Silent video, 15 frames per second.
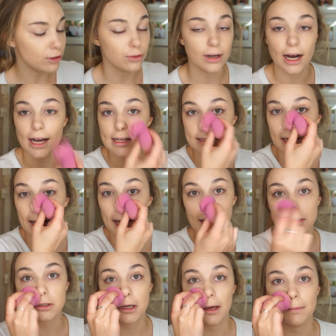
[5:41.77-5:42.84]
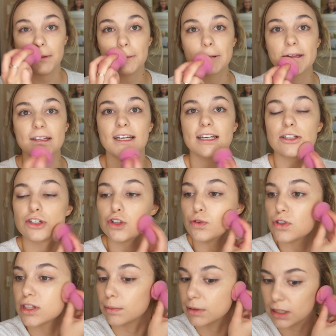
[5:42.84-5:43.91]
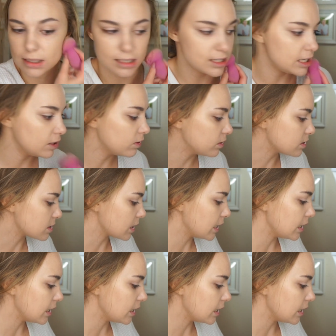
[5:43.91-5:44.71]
you guys, I actually have been really into some concealers